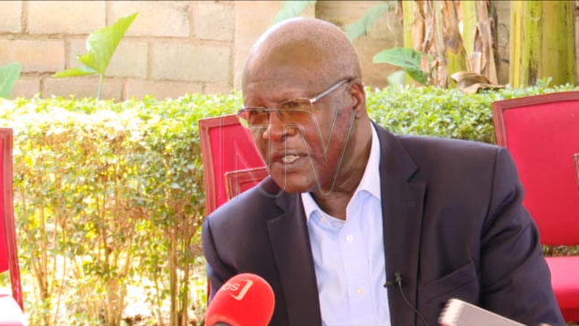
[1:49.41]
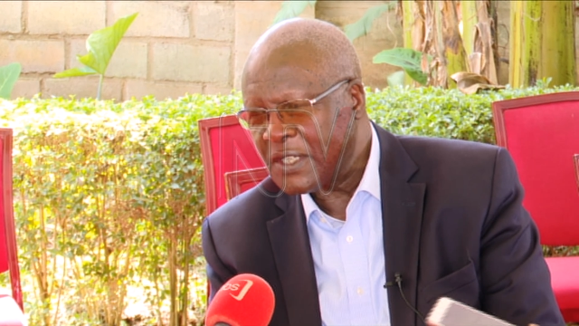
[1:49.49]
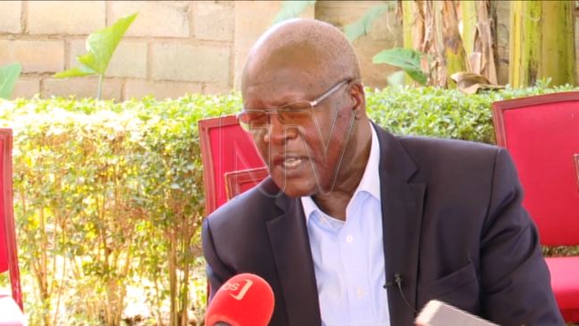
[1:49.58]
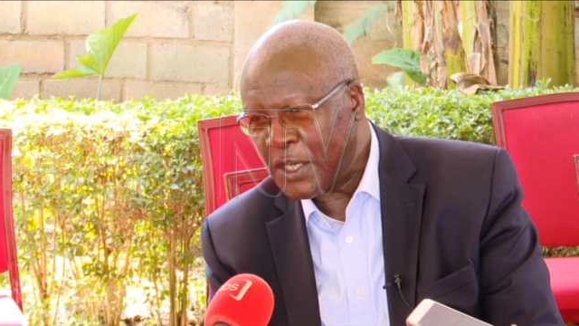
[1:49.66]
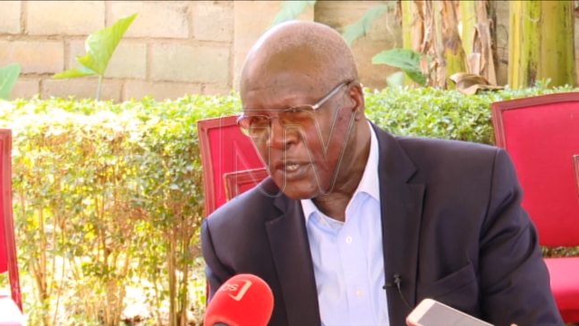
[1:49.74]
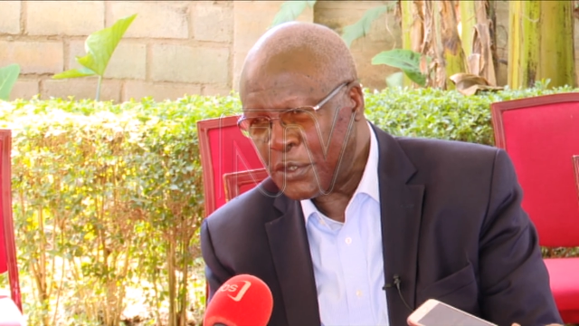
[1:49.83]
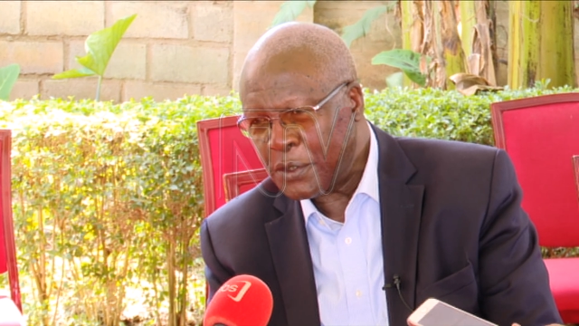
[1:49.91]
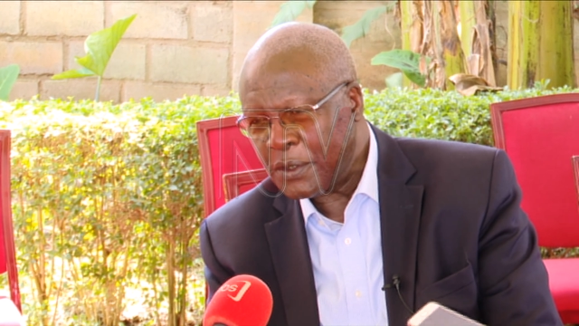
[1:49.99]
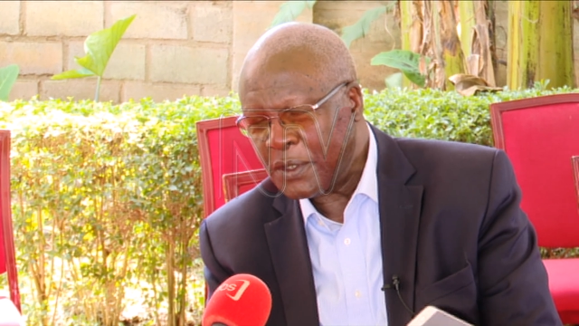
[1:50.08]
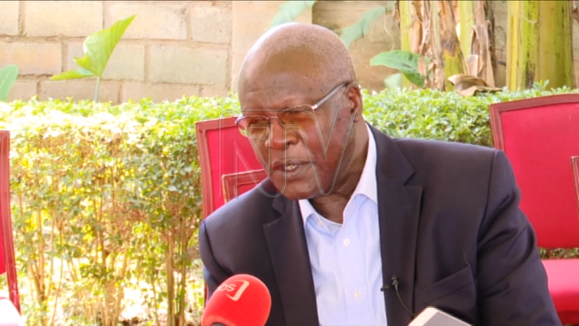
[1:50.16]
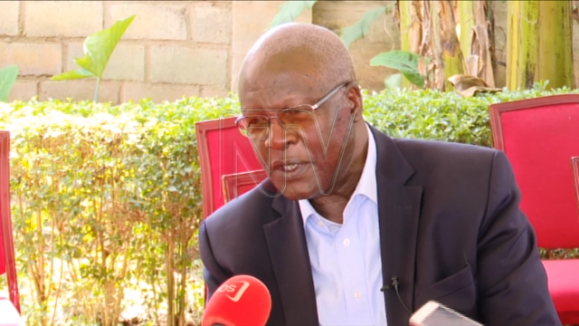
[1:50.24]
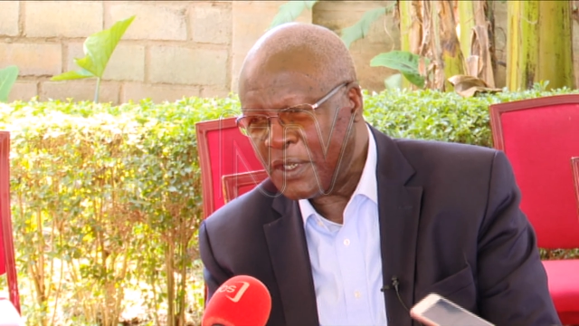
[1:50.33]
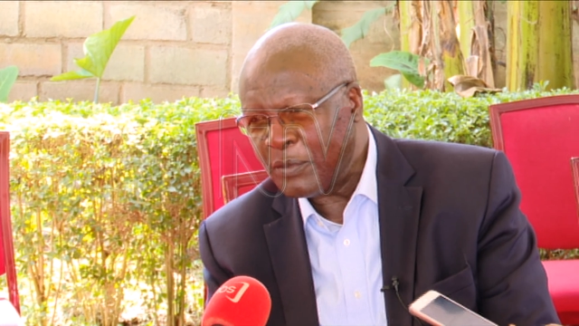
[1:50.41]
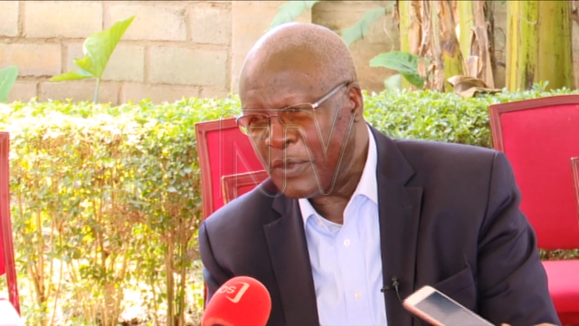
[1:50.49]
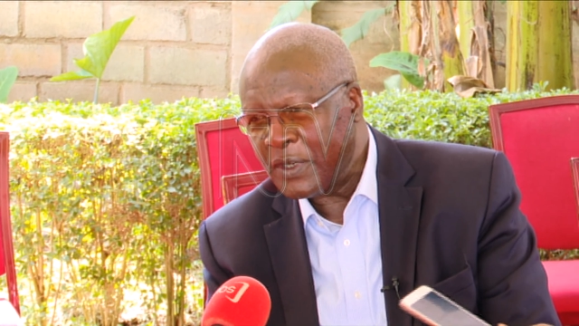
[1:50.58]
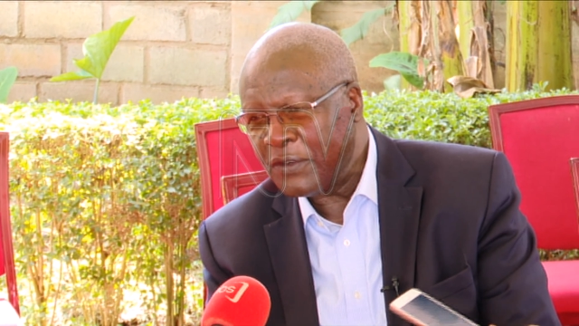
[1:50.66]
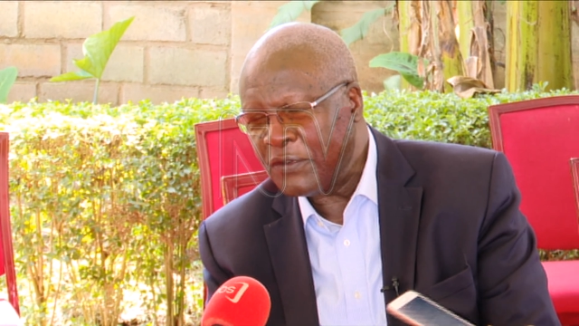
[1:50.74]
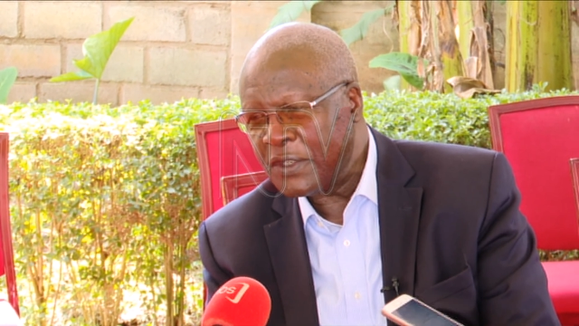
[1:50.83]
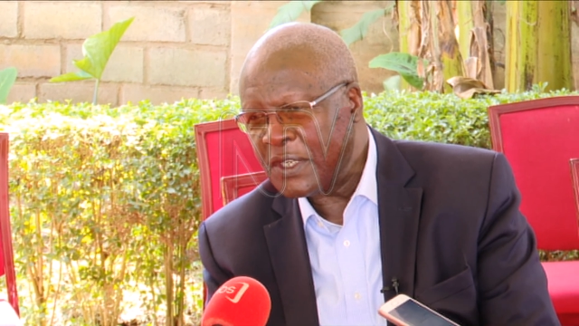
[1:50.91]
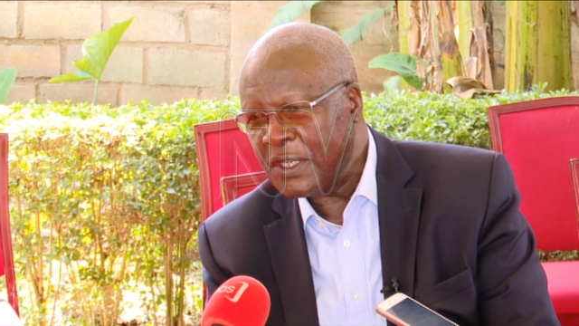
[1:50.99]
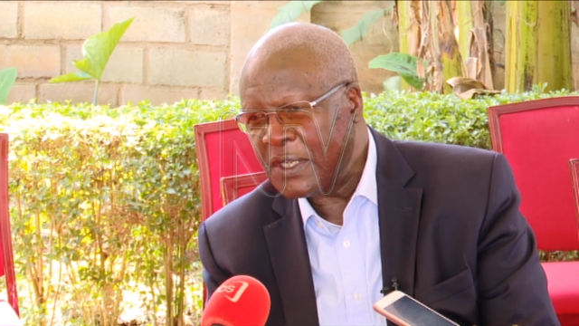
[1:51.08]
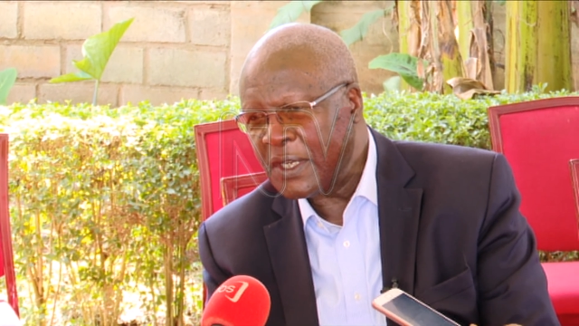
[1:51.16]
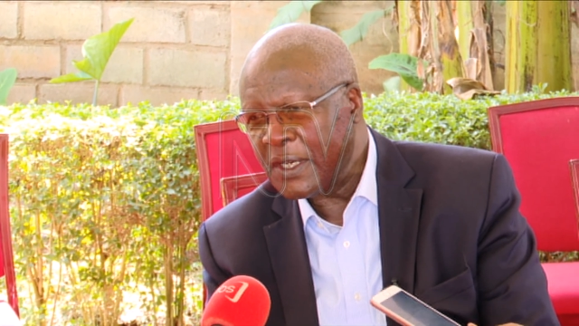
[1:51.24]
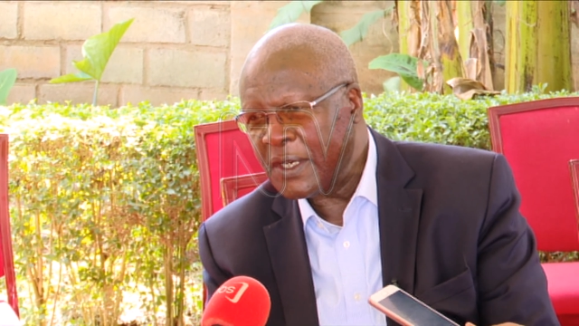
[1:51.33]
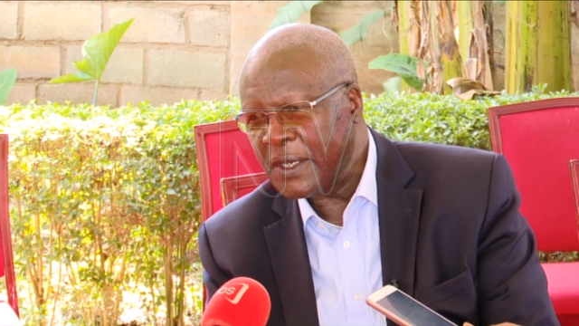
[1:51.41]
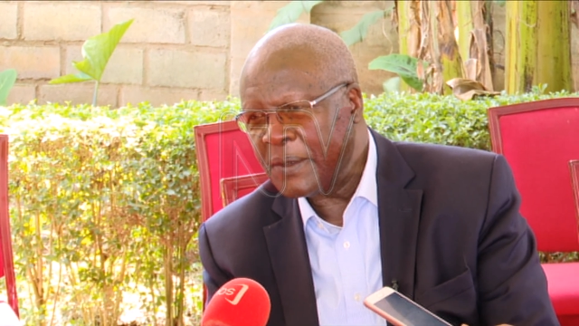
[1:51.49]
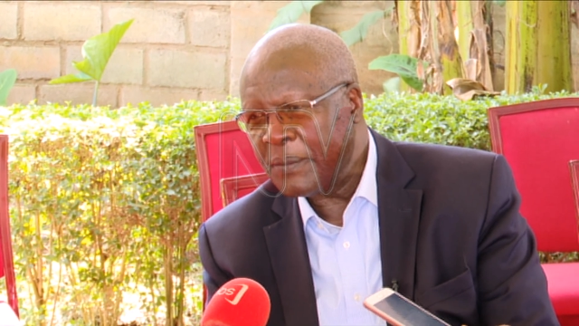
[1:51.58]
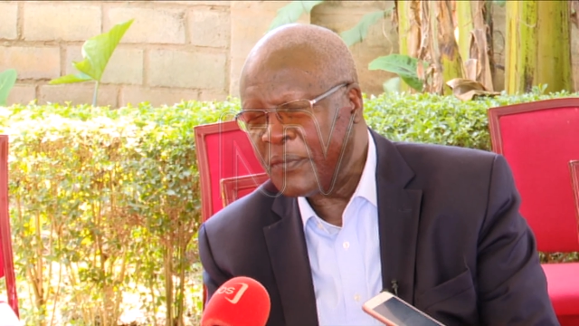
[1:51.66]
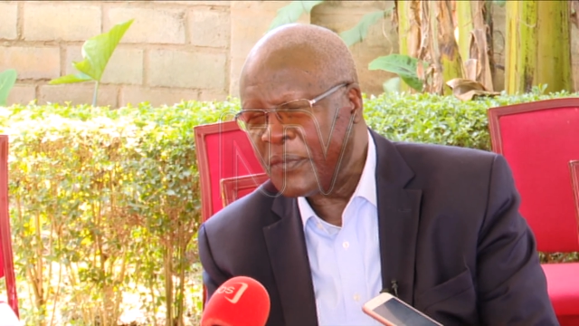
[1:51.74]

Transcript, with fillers: discussion, he believed in uh,